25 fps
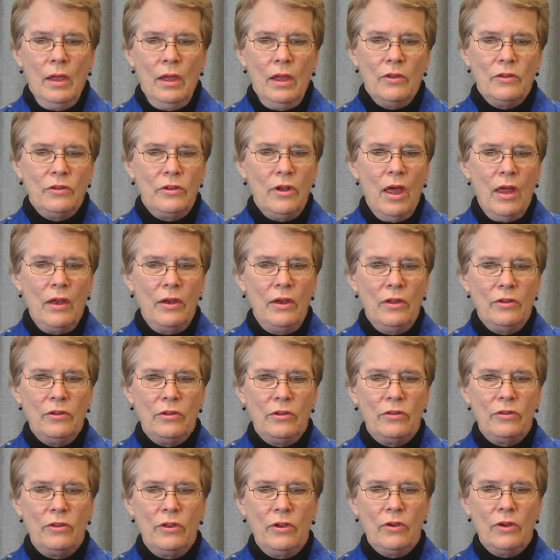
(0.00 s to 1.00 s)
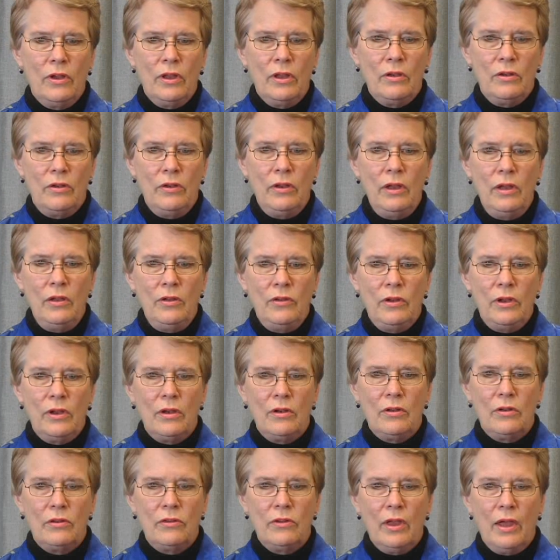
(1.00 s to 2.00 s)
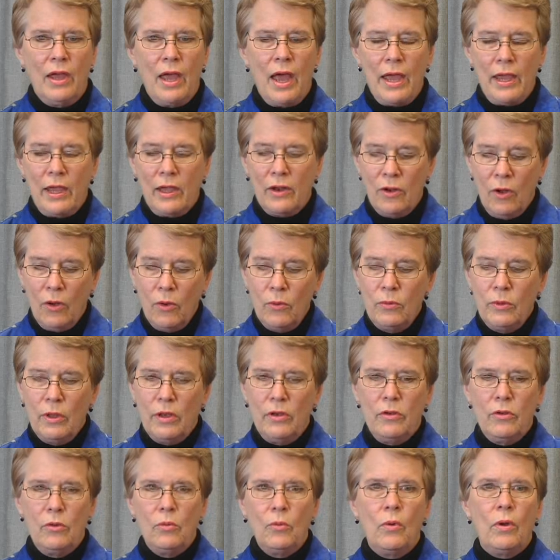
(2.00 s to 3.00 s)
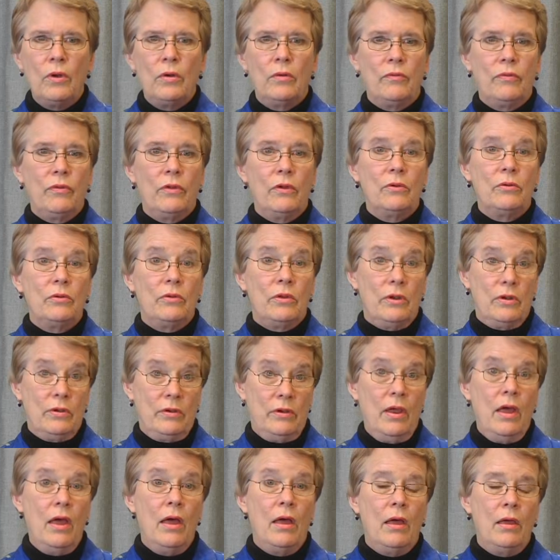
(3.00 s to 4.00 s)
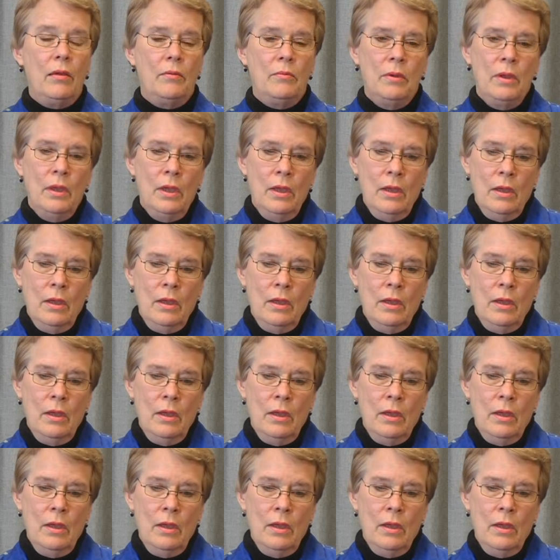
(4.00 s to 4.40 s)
it's not necessary in teaching to say I can only do one of those at a time.